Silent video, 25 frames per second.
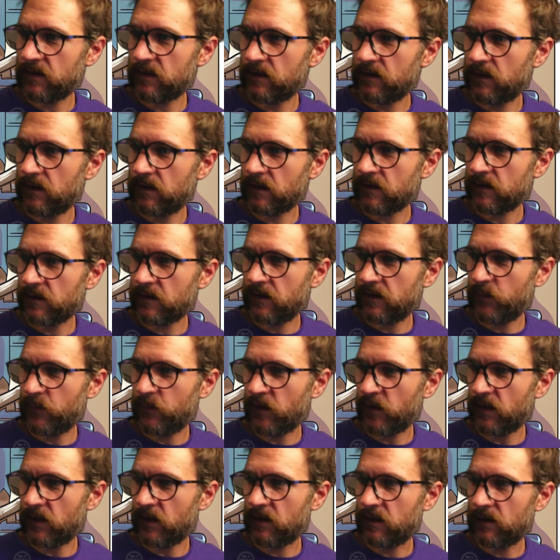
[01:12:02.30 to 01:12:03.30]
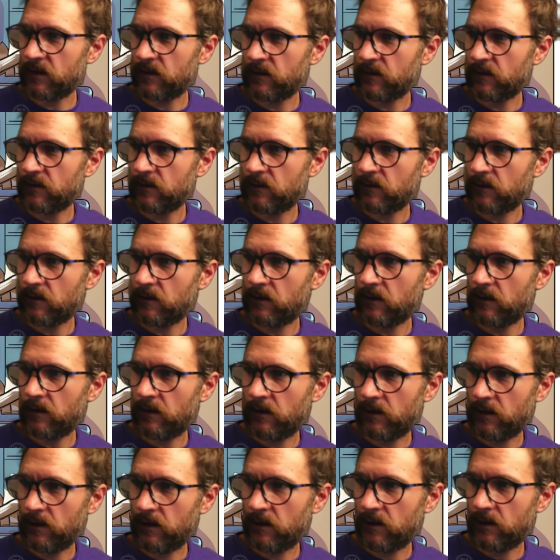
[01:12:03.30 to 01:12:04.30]
next clip here.
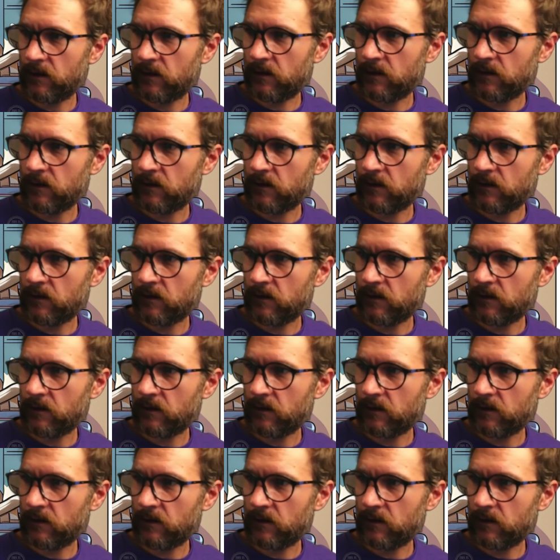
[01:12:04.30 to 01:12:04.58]
Uh,